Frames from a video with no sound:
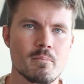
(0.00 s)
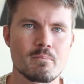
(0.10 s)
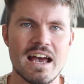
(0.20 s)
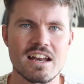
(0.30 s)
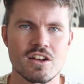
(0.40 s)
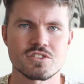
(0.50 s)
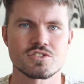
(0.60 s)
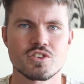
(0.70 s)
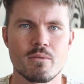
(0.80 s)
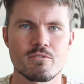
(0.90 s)
ballot
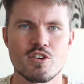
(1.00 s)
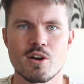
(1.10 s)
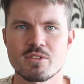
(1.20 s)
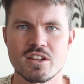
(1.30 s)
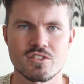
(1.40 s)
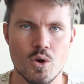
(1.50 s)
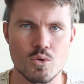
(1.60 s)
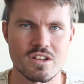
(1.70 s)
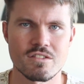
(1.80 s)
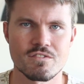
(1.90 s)
to confirm the
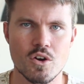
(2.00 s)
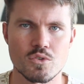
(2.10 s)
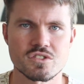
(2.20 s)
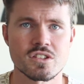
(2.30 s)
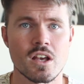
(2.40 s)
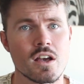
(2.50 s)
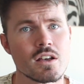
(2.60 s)
total votes.